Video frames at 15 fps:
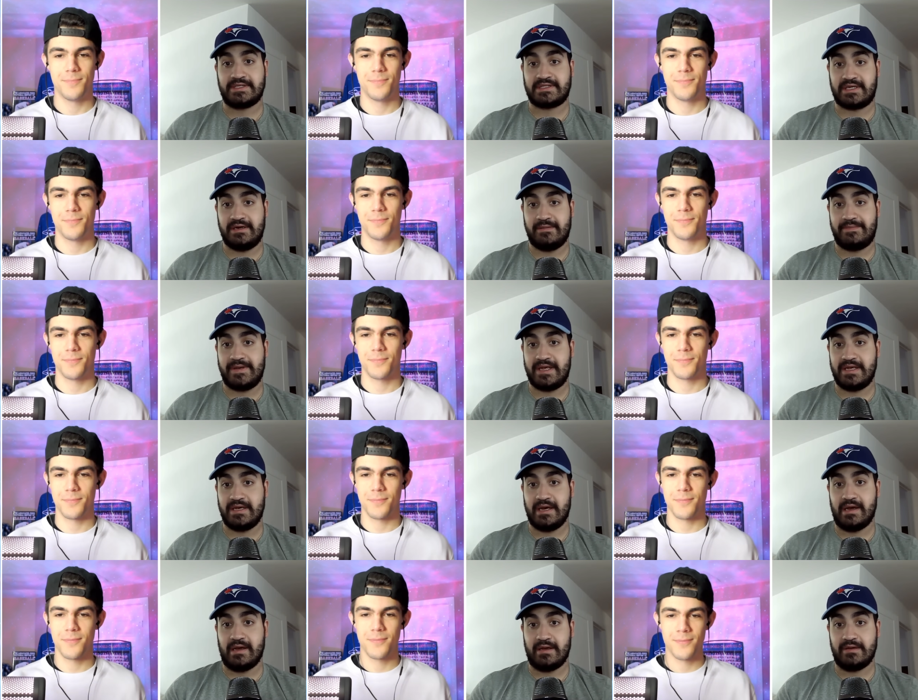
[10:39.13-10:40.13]
Speaker 1: but it's going
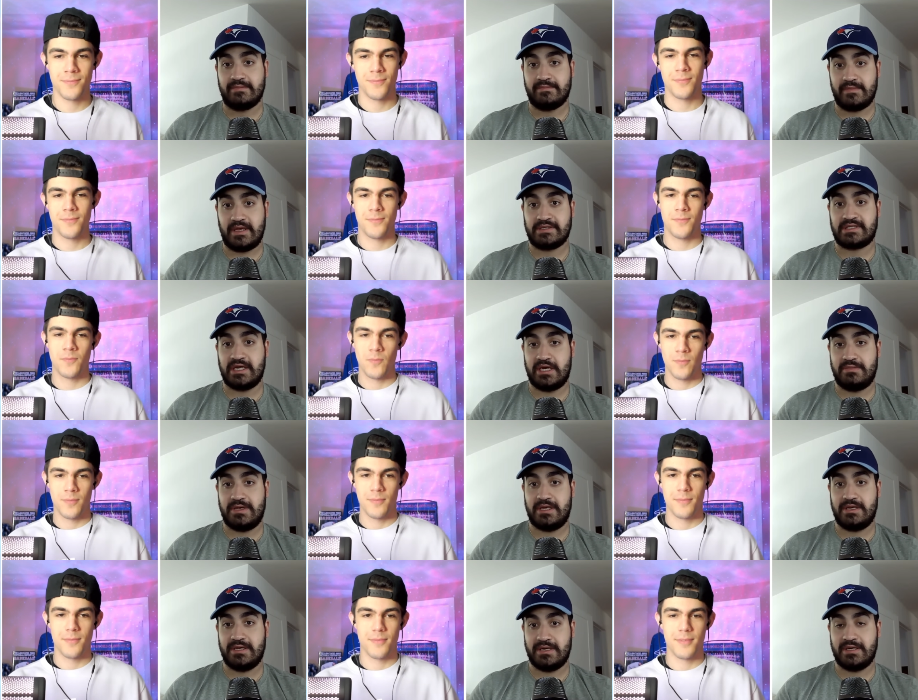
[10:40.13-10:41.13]
to be uh,
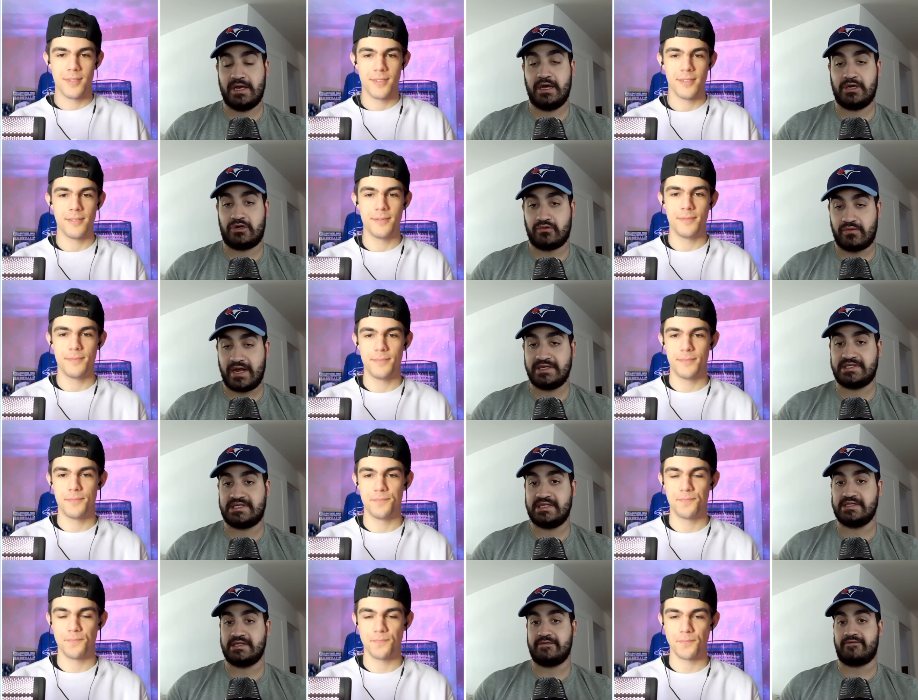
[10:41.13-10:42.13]
it's going to be a, a
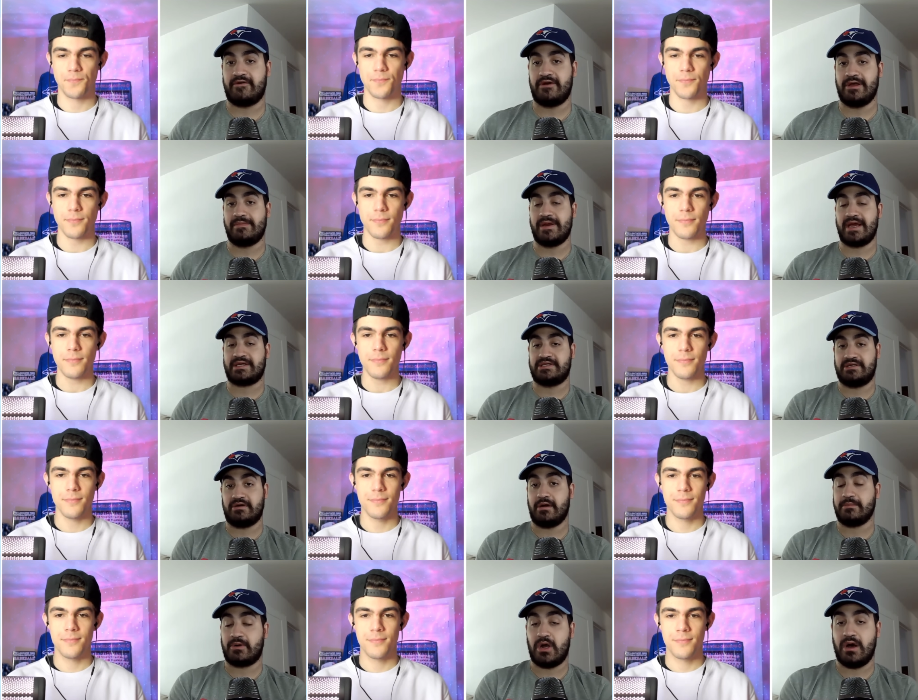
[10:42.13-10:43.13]
great season for him
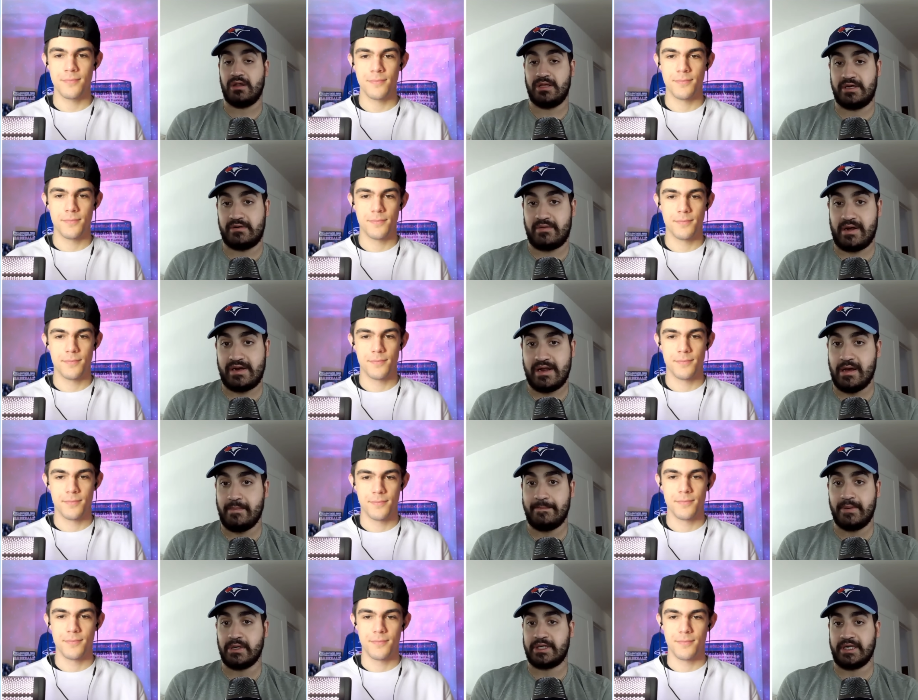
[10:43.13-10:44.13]
next year. I'm calling it
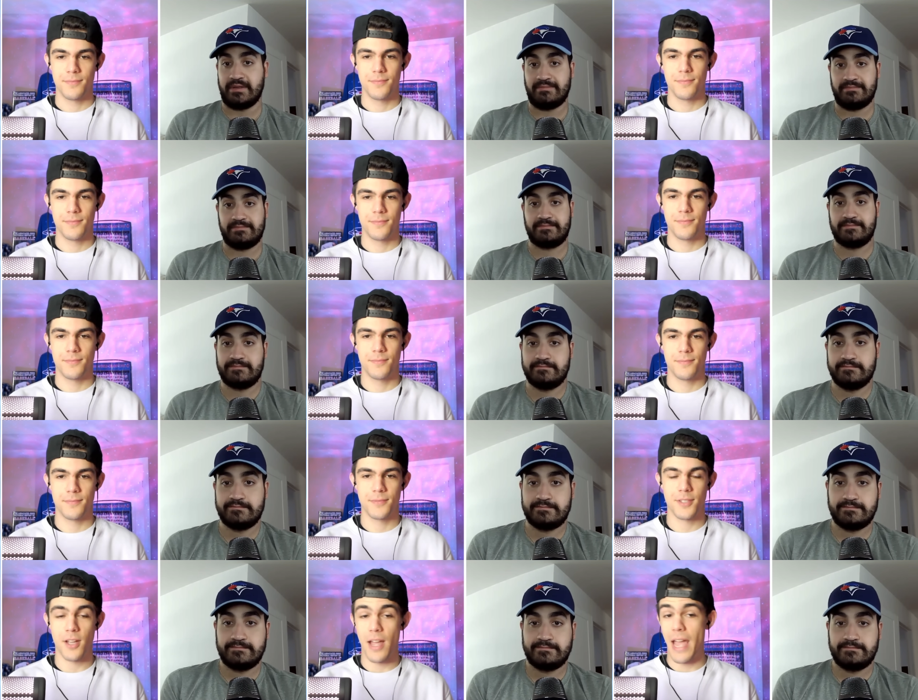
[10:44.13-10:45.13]
right now. Book it
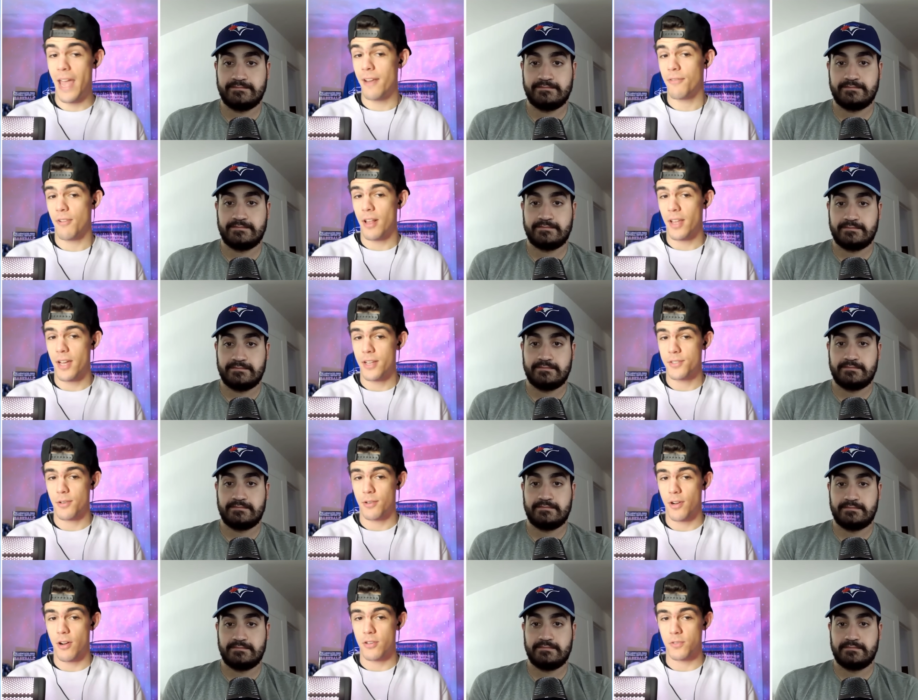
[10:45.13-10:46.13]
Speaker 2: and for Alejandro
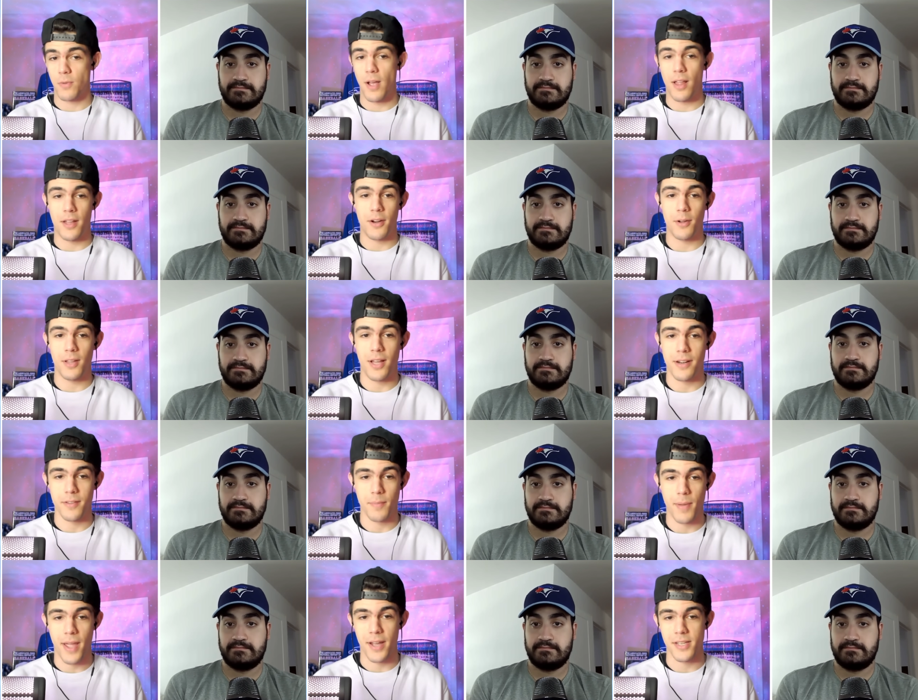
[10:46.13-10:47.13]
Kirk as well. I know a lot of the
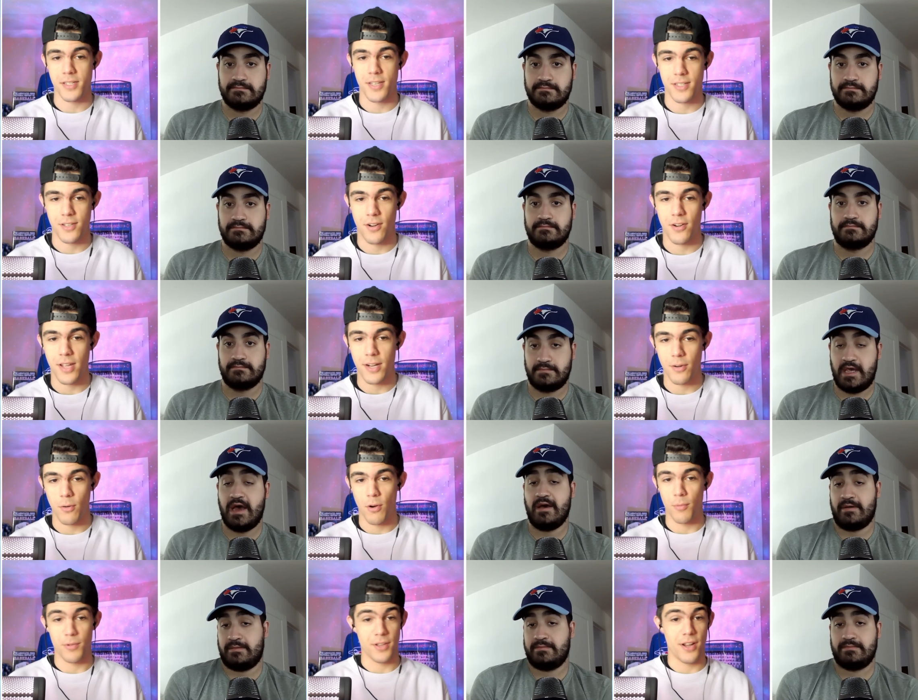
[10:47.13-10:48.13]
pain is because Kirk had a
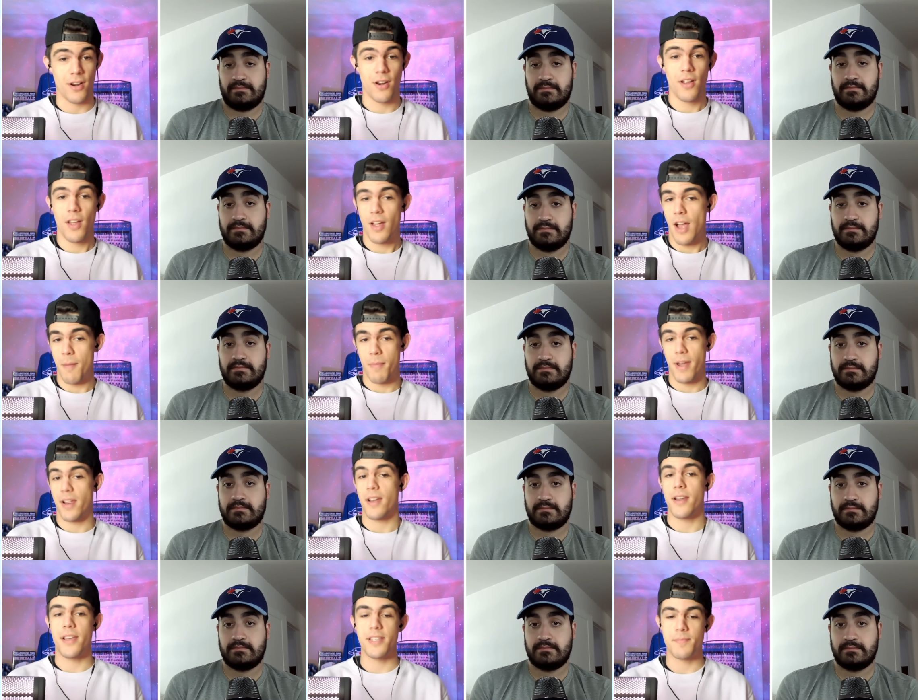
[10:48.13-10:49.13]
horrible year. Yeah. I'm betting
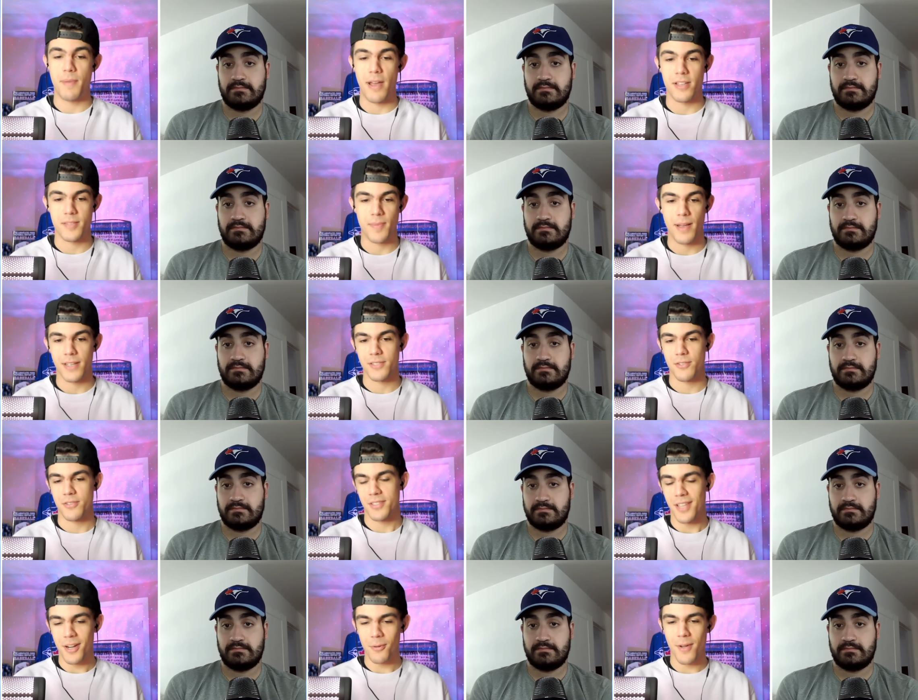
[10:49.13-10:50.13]
on his bounce back. So there's a
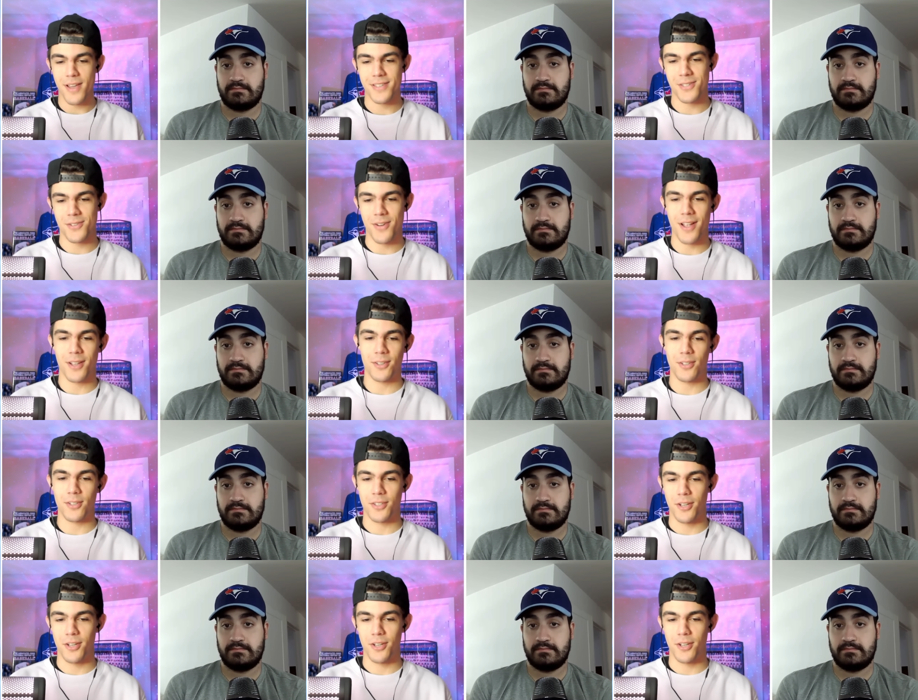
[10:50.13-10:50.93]
lot of ways the trade could look